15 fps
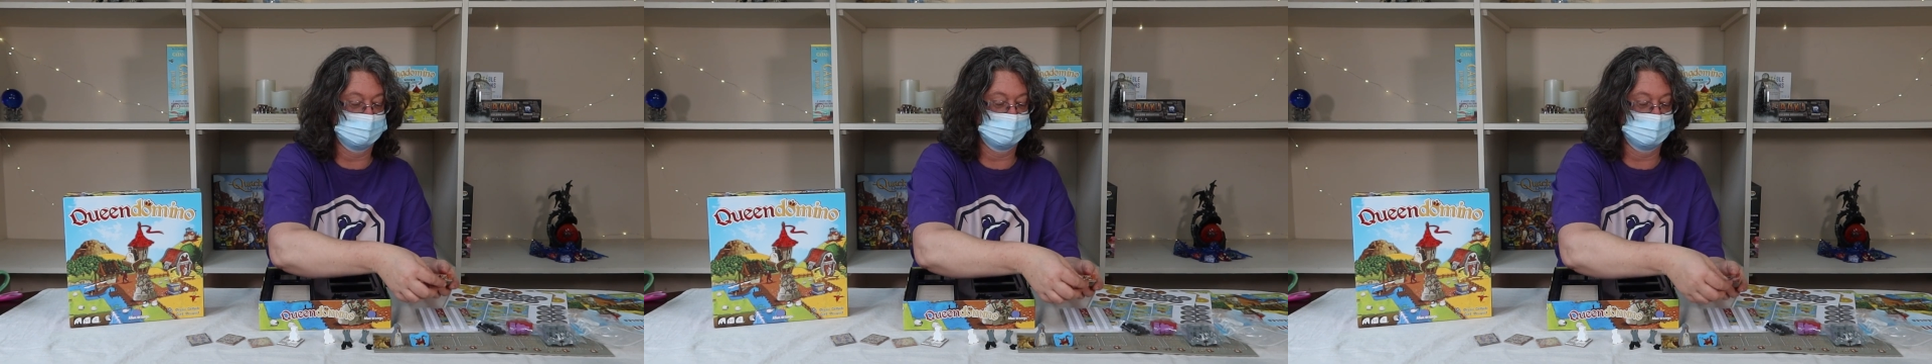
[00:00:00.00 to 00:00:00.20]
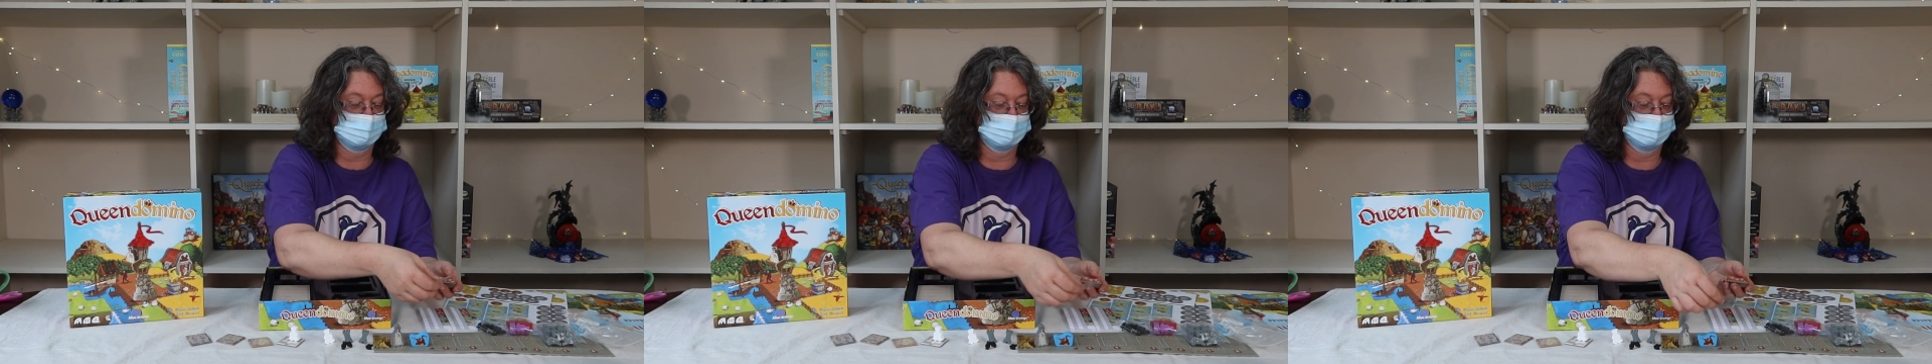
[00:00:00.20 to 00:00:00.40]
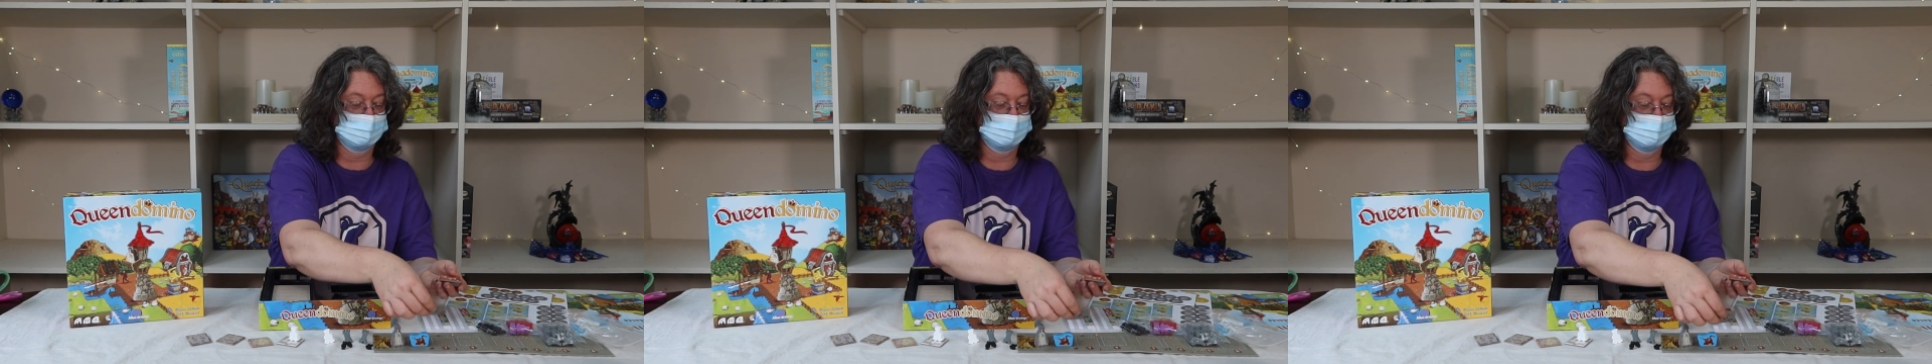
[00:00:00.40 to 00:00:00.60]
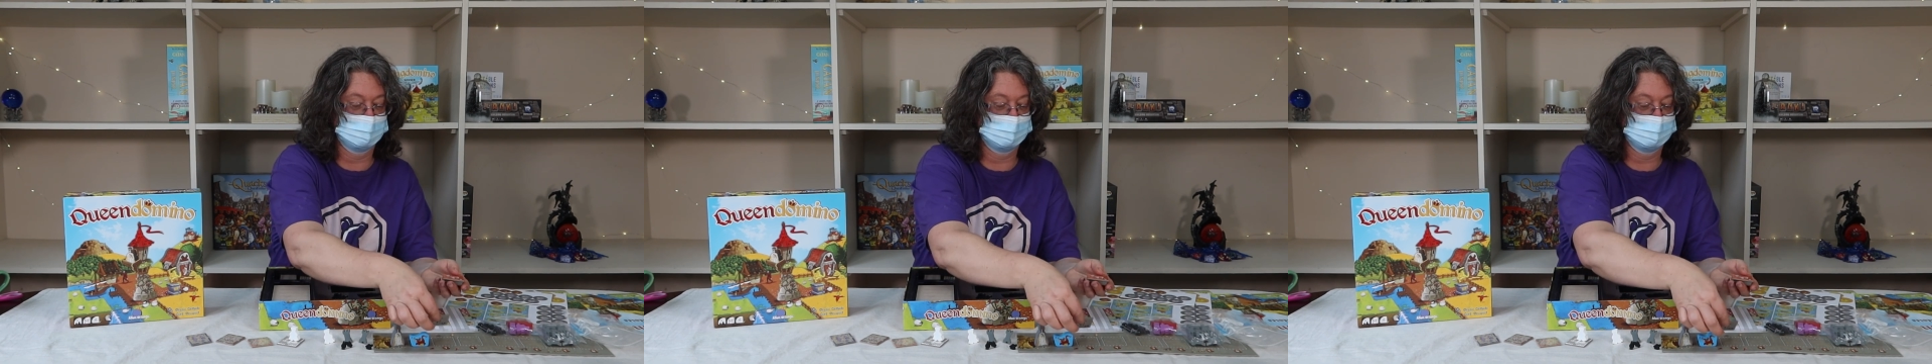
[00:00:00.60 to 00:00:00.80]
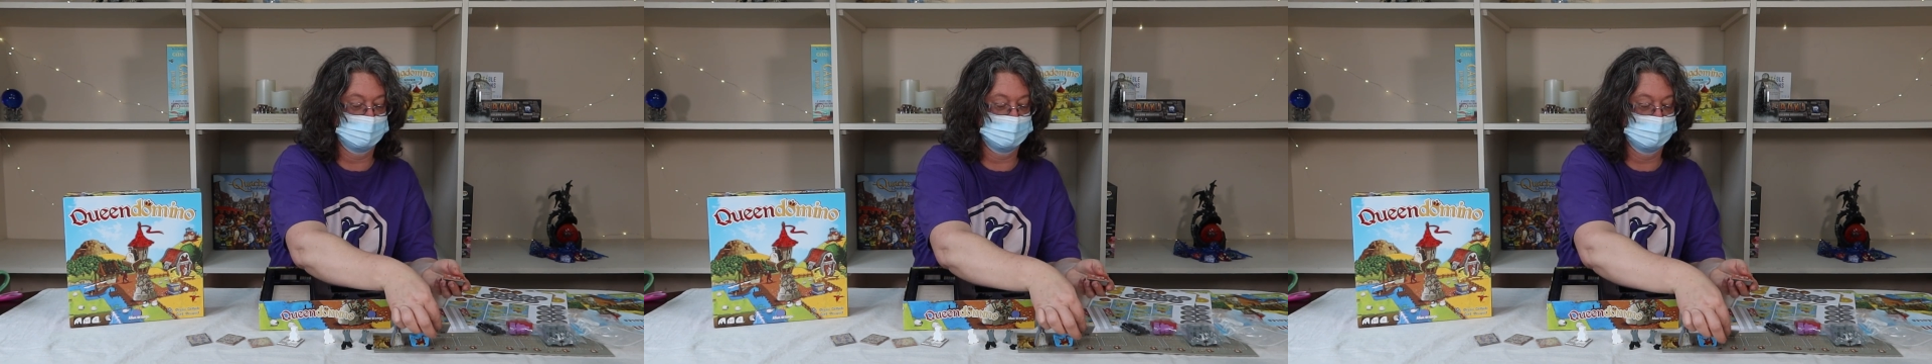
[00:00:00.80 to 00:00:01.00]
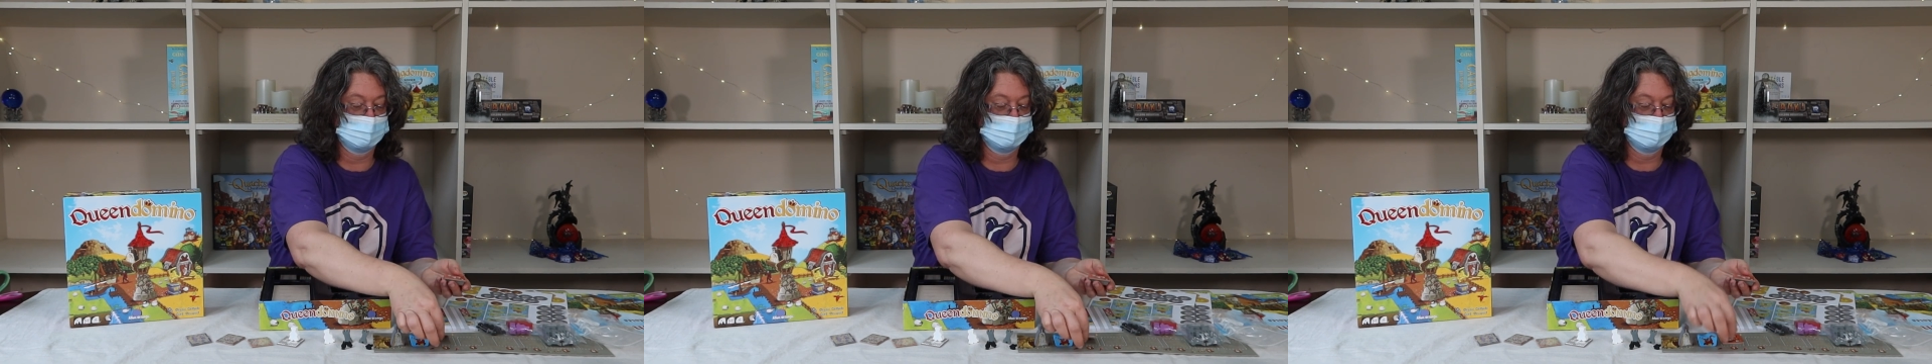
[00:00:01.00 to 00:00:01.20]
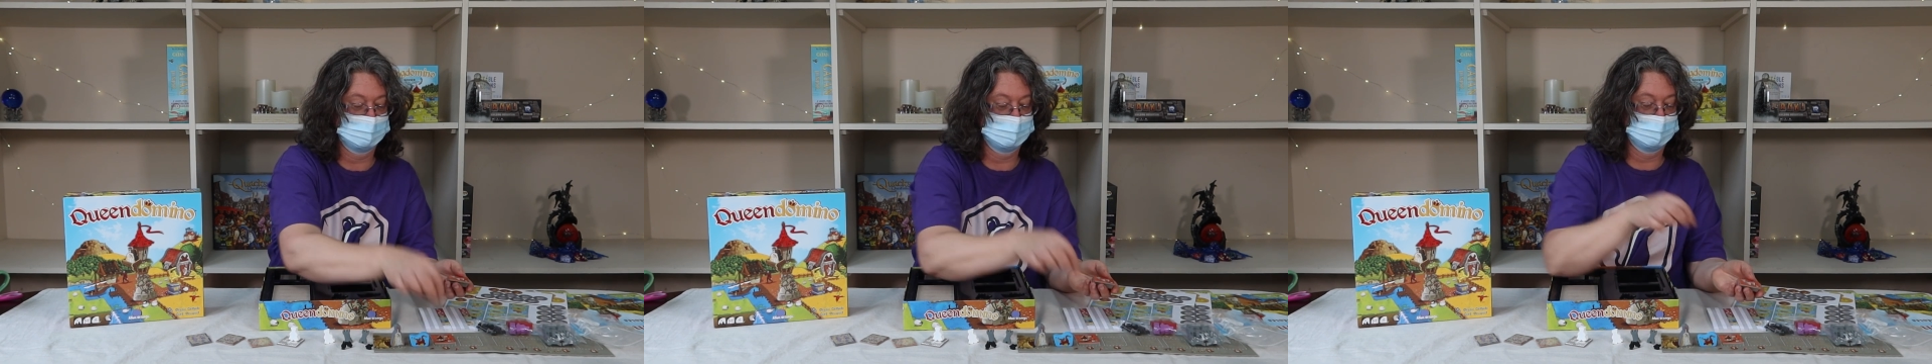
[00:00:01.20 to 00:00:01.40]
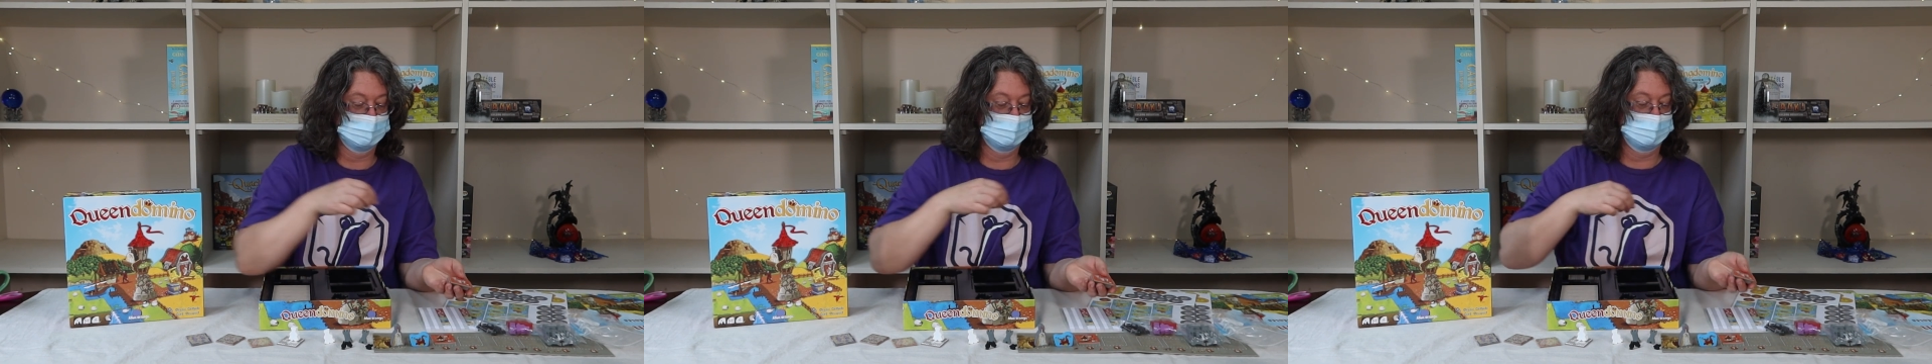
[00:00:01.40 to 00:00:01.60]
So there
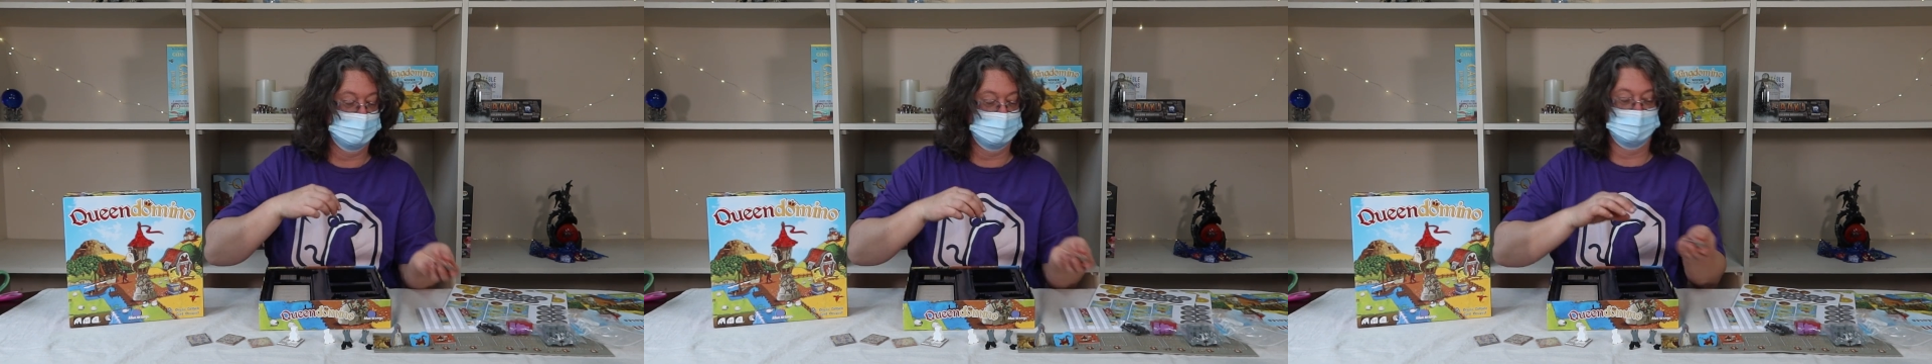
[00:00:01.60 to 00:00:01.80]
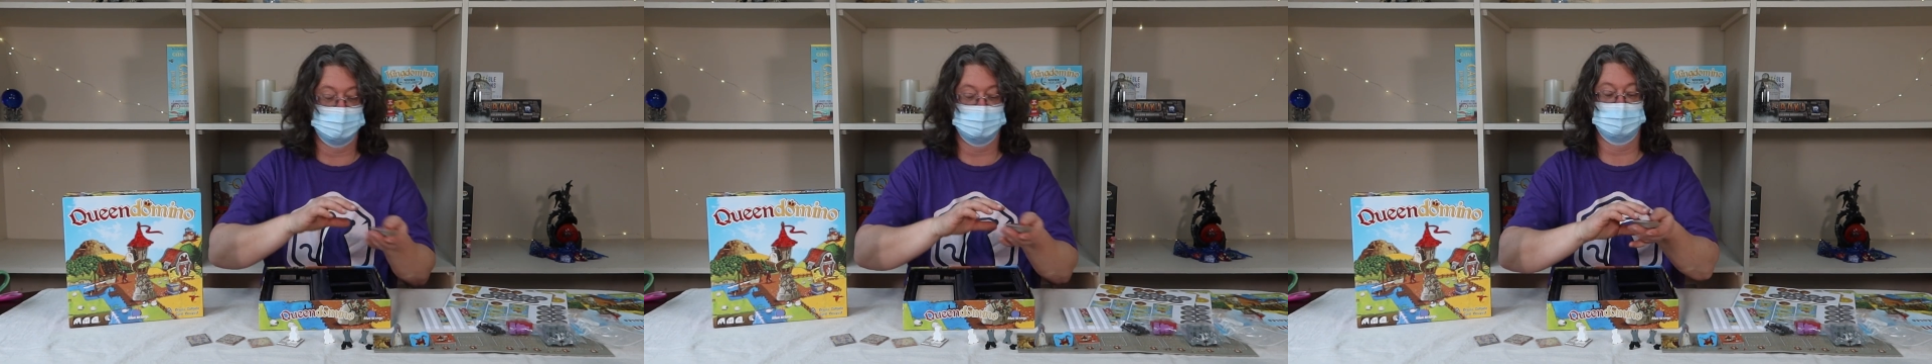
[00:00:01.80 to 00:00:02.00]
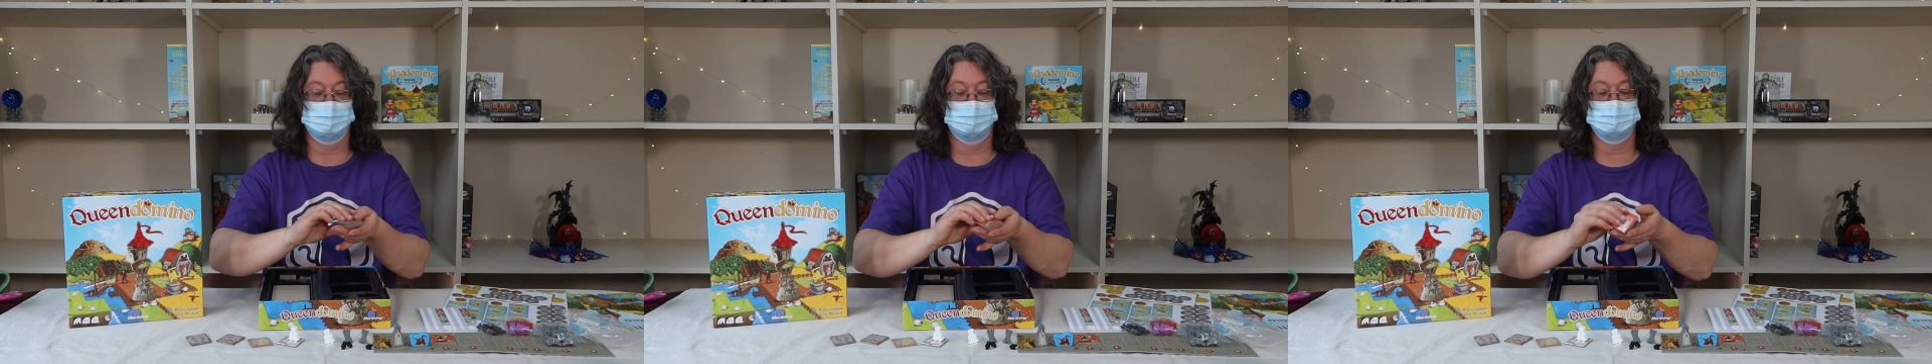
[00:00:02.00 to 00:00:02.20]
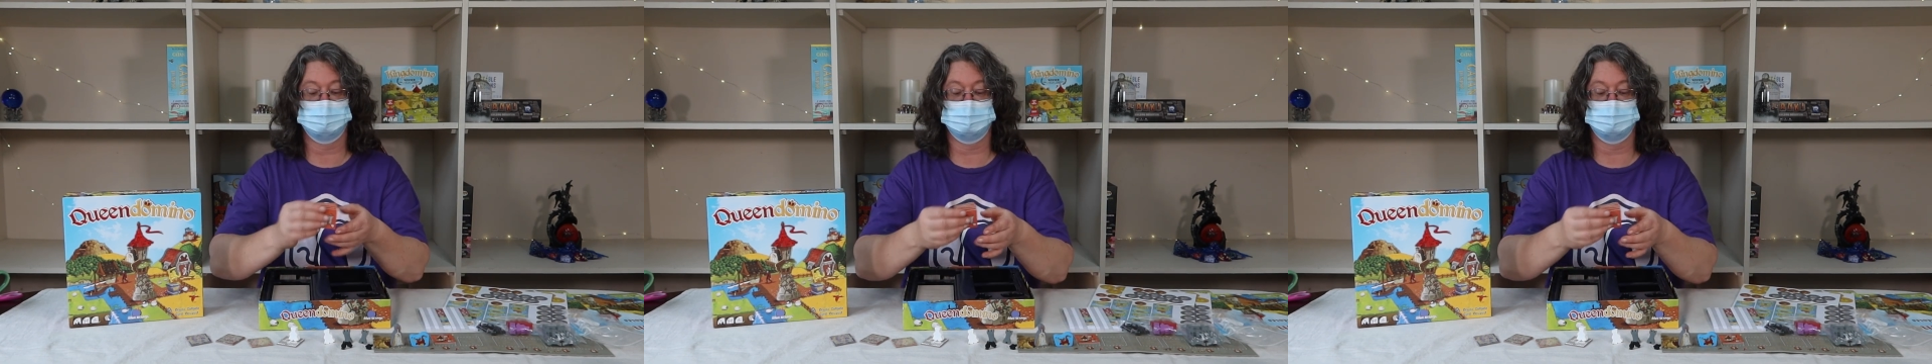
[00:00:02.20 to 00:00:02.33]
we go.